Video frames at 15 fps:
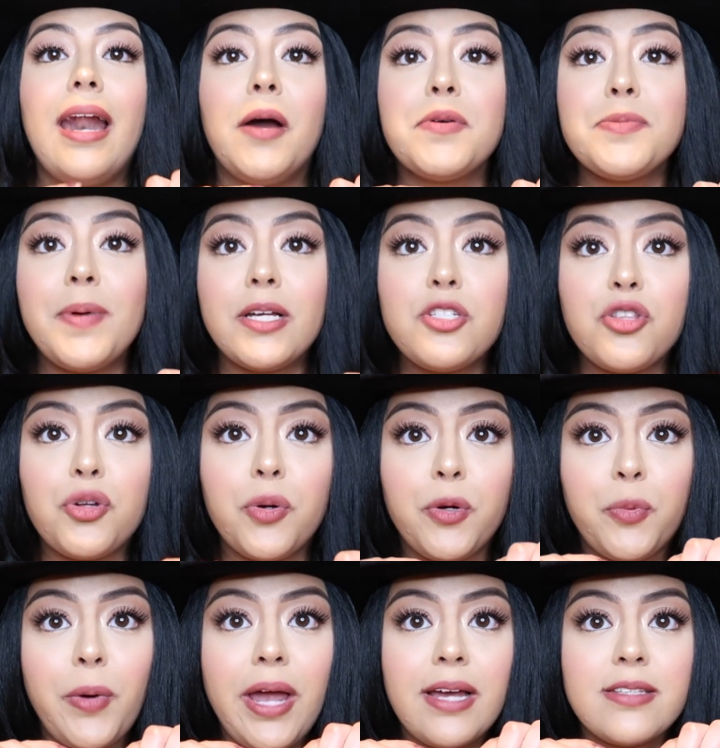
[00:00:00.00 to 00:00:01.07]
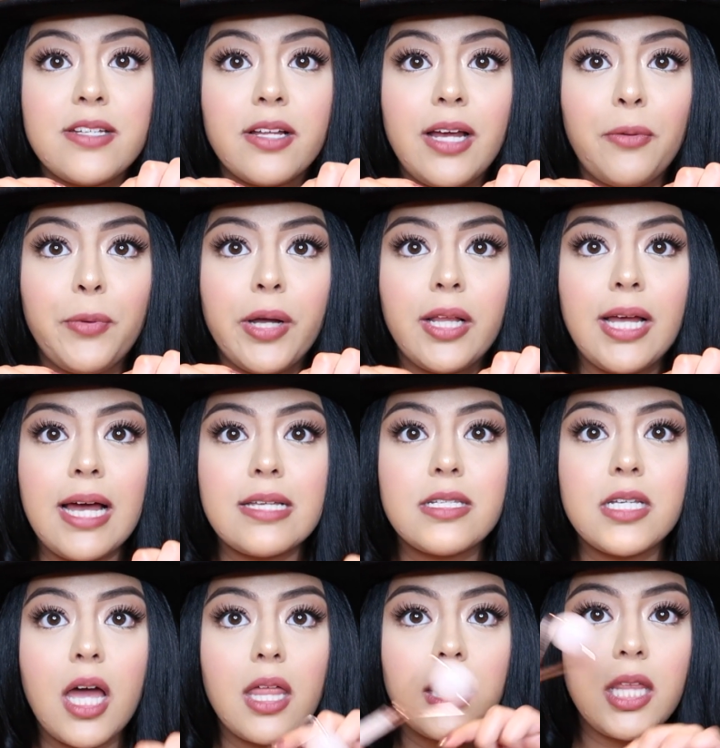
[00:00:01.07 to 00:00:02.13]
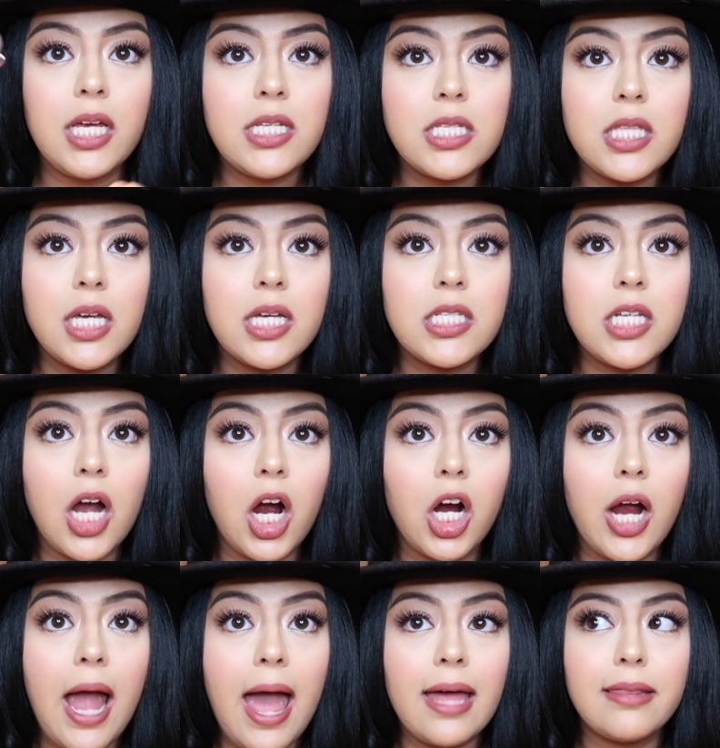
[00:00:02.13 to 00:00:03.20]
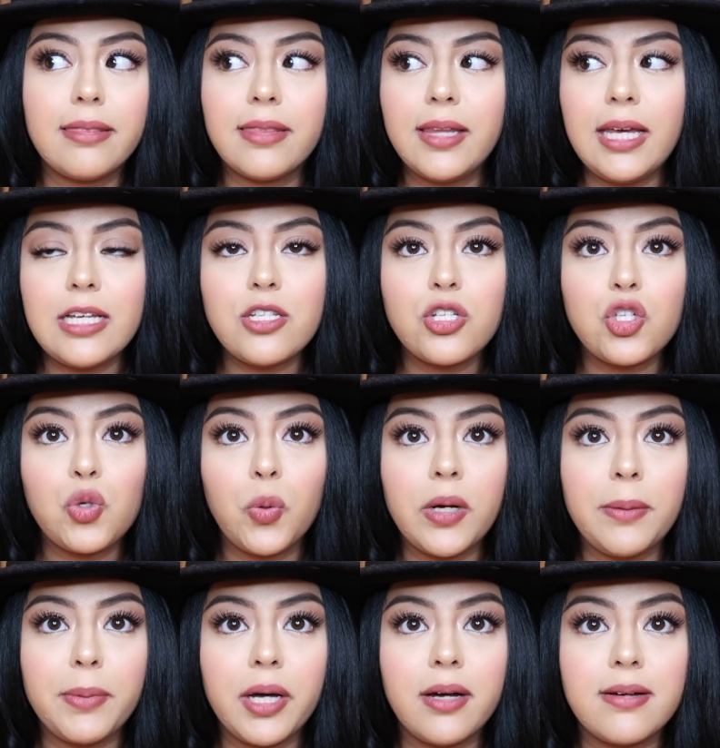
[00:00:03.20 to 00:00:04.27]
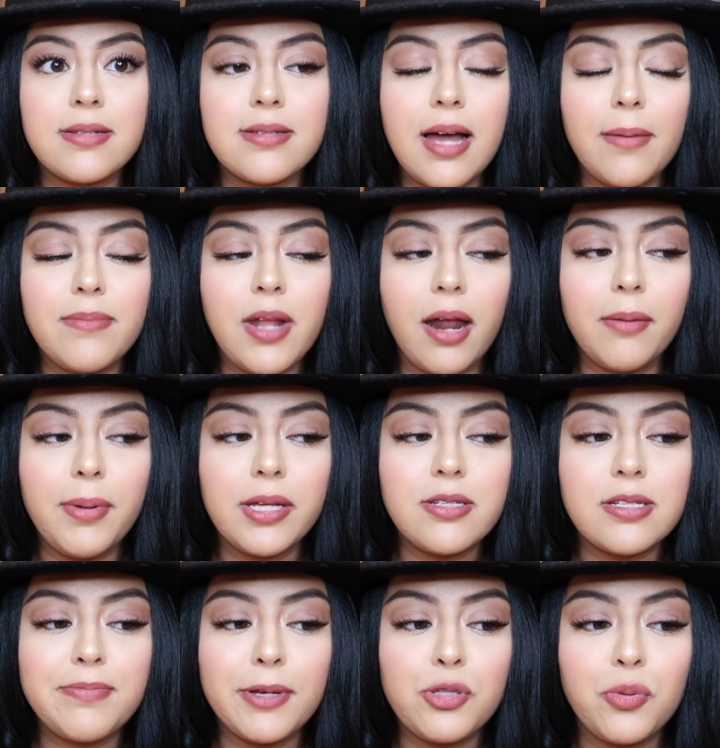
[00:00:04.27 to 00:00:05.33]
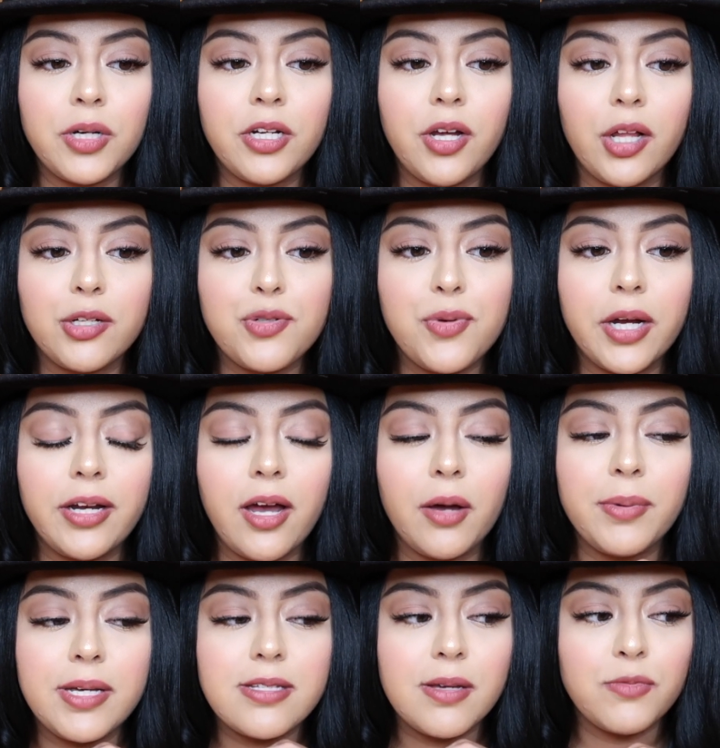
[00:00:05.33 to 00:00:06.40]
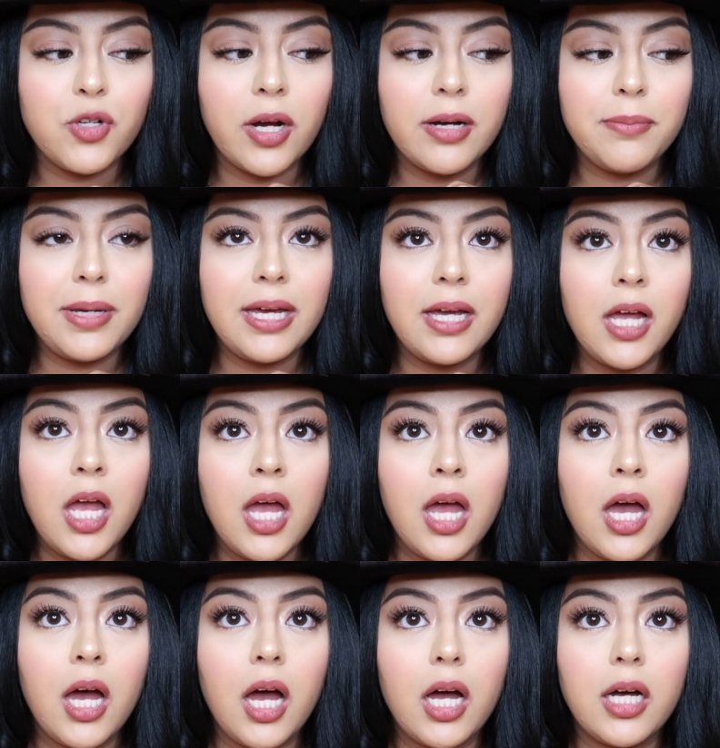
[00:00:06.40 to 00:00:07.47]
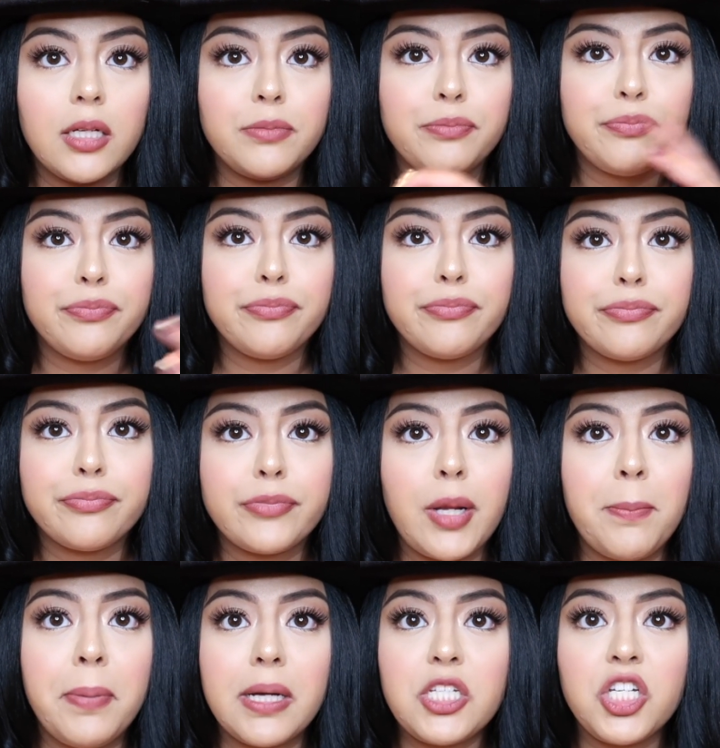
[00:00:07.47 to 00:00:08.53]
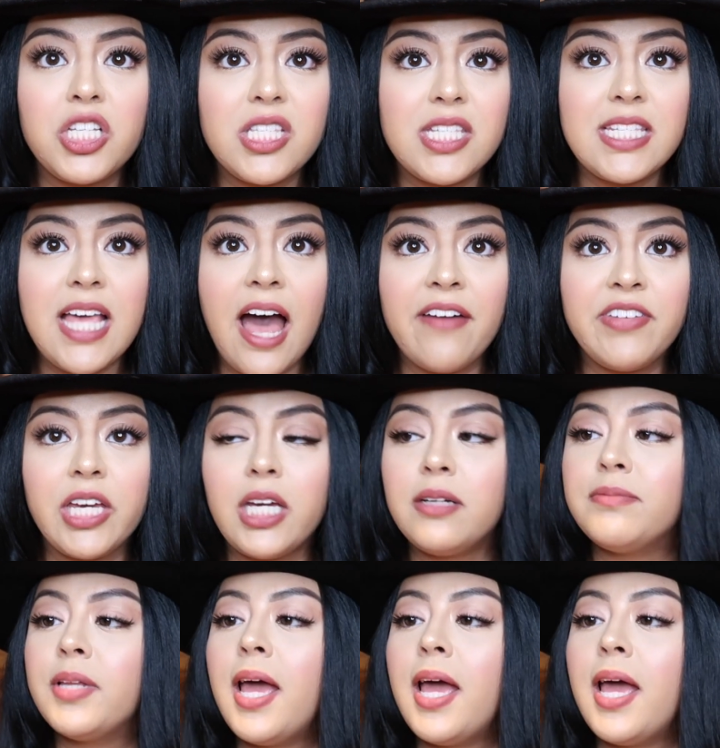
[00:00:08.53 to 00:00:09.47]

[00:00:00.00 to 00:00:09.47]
I was about to throw it away until I realized these things are at least 20 bucks. I'm not about to spend $20 right now because I'm trying to be budget savvy,